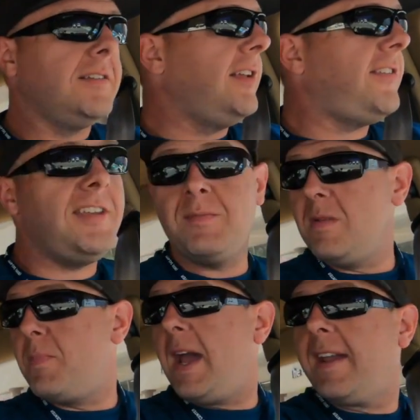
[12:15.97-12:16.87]
they see
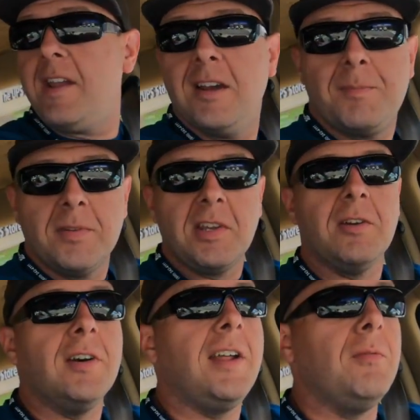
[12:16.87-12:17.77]
me backing up and they
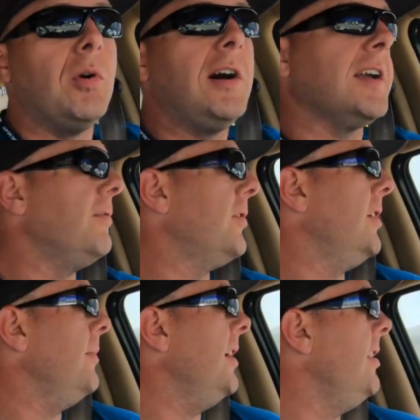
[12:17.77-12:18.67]
go ahead walk in
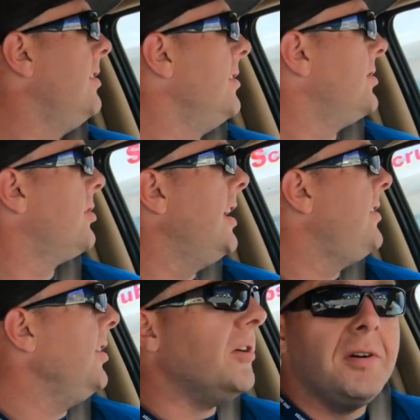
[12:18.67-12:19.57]
front of me, or try
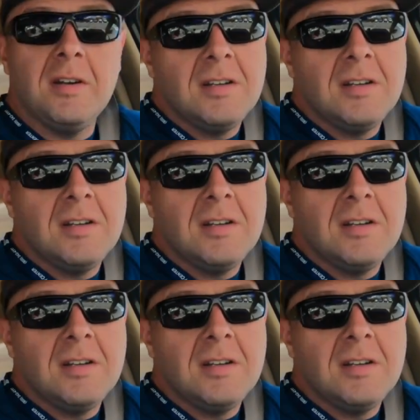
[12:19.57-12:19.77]
to.